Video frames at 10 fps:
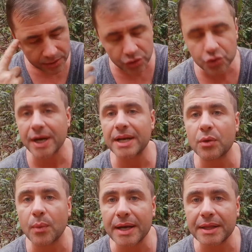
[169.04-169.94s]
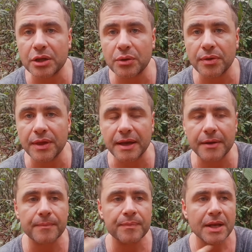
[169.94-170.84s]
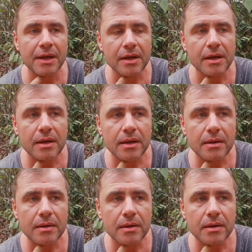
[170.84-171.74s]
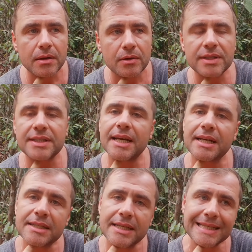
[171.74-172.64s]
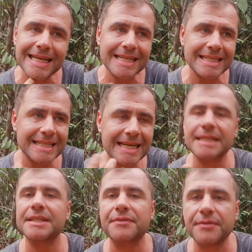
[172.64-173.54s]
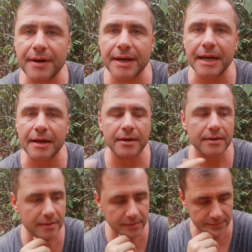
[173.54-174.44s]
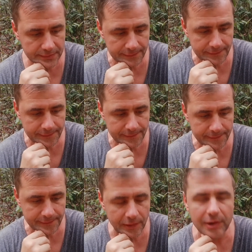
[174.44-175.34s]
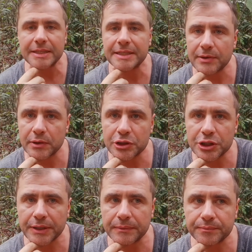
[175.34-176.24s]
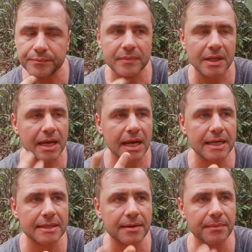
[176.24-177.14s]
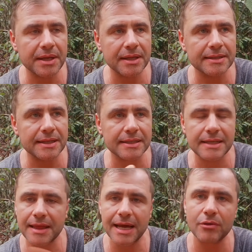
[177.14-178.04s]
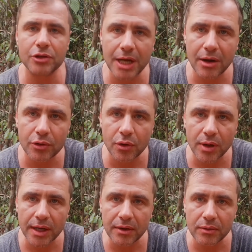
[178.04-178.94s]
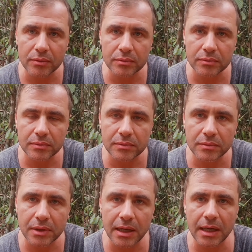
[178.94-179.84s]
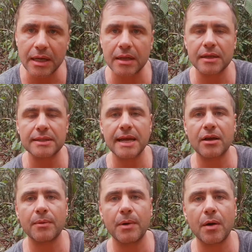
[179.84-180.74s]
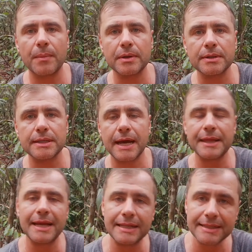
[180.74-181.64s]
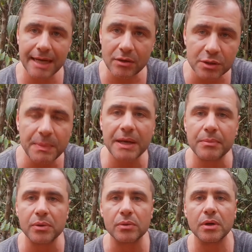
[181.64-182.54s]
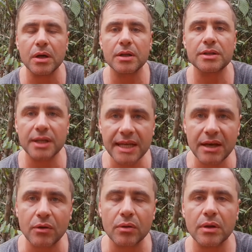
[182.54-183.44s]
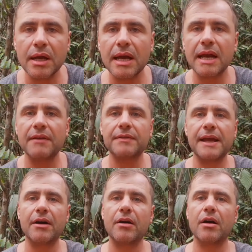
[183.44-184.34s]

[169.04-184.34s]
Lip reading: train the way that you think. Christianity is a schizophrenic ideology. It's something that says, thou shalt not kill in the Ten Commandments, and then tells people to kill if they are